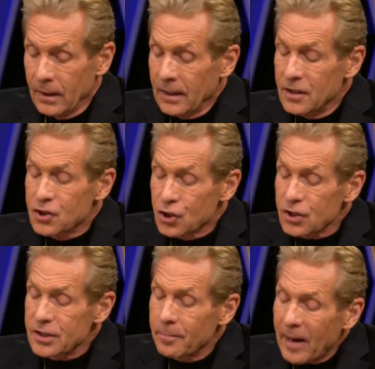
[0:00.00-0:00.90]
He's
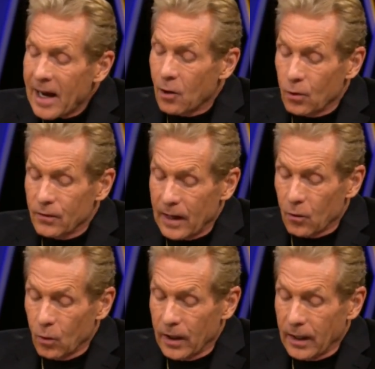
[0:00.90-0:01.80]
just empowered that
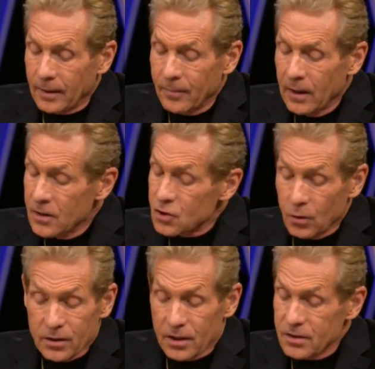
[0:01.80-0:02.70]
way. So
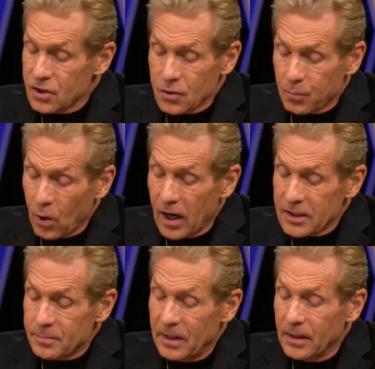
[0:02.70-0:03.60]
it doesn't
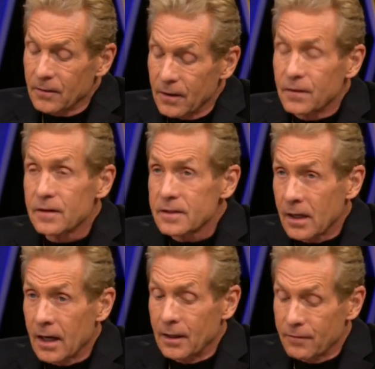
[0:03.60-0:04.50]
surprise me that this
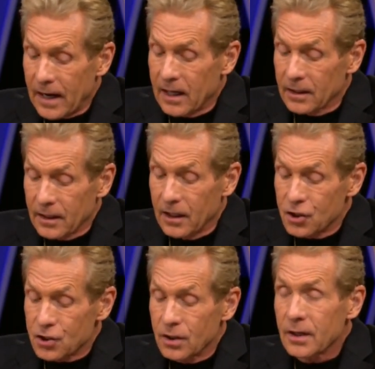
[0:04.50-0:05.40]
kind of
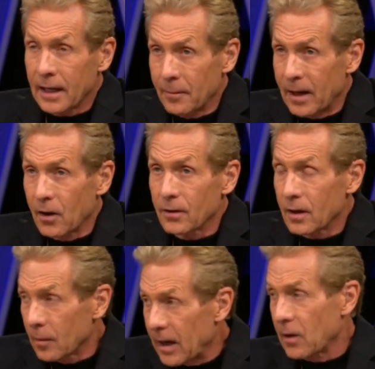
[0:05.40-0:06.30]
allegation came out
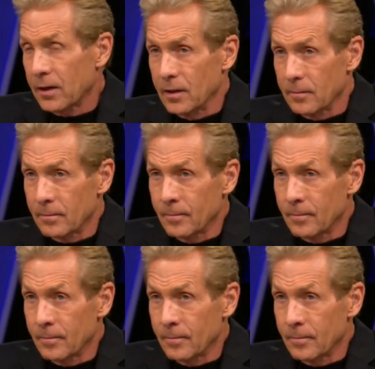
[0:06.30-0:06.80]
about him.